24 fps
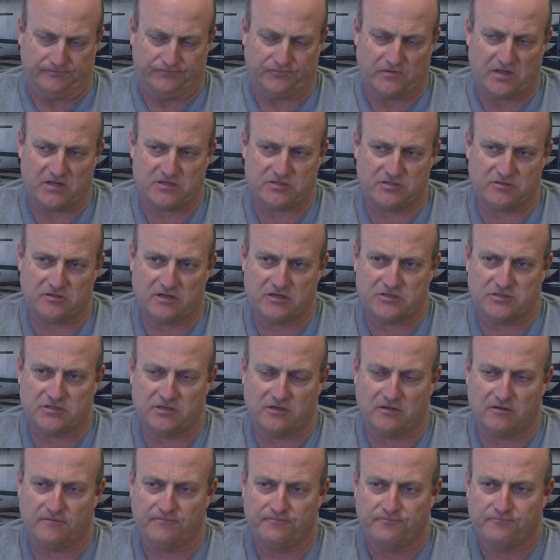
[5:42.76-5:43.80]
That's
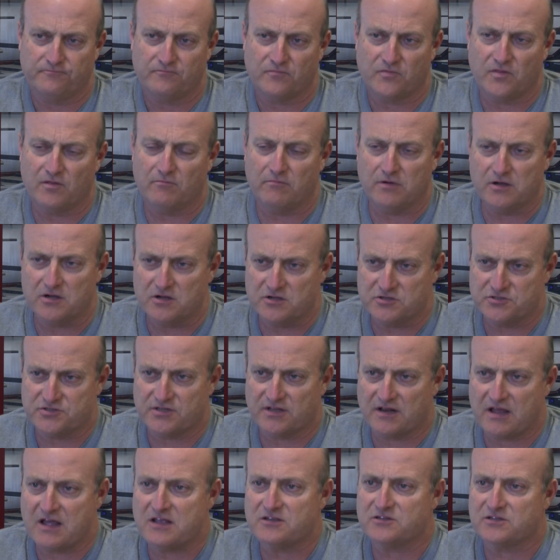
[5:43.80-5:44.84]
the buzz
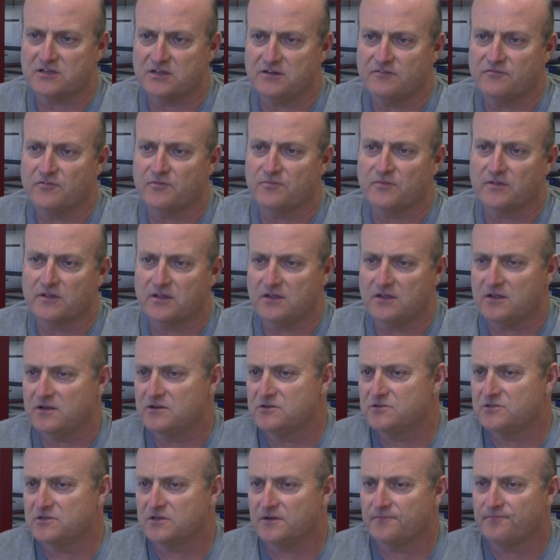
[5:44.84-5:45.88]
that I see from the
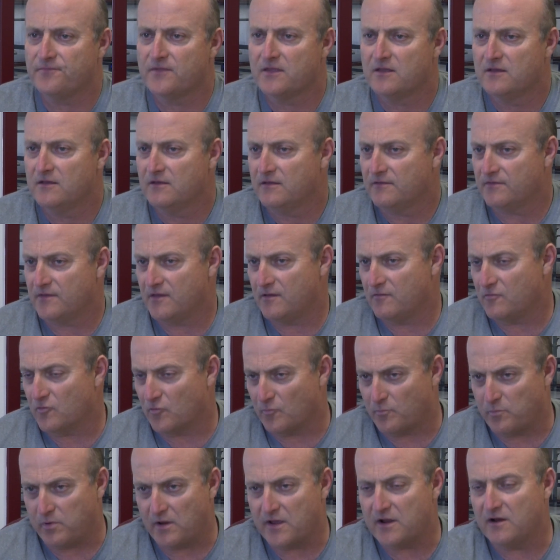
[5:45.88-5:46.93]
kids that they
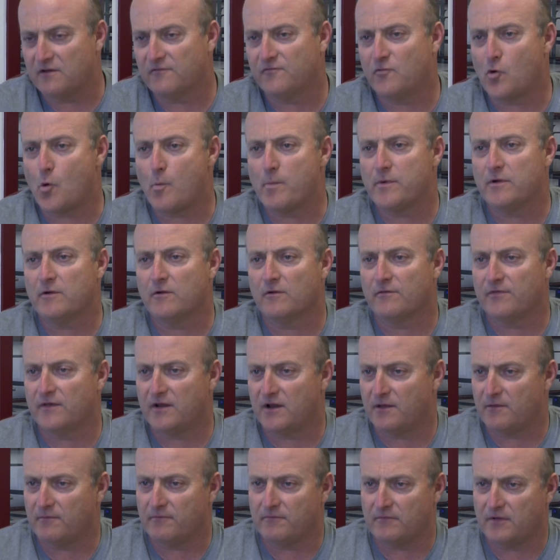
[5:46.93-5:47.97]
either playing for me or
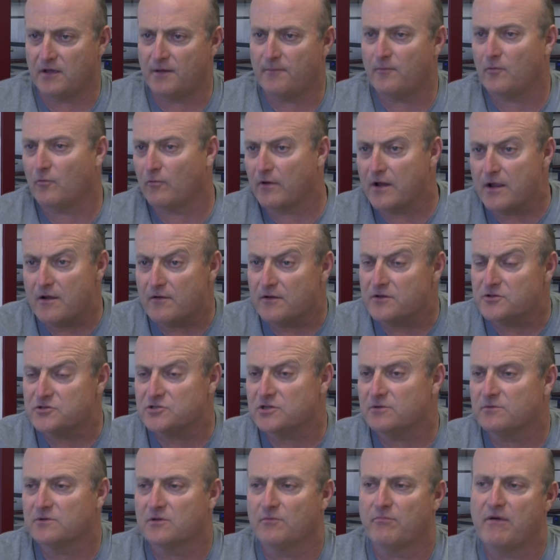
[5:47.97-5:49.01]
that I'm around in
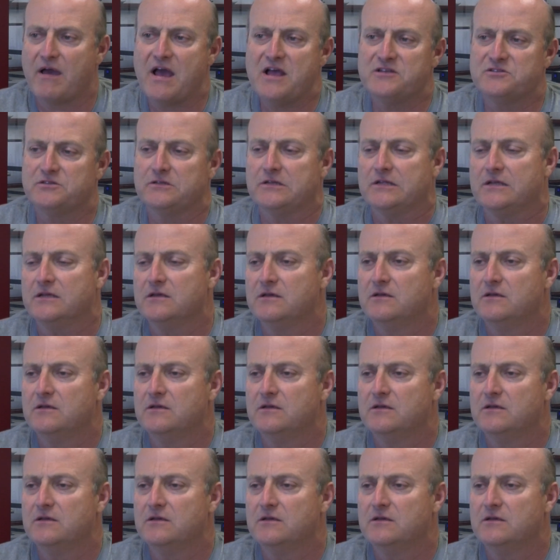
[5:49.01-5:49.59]
some capacity.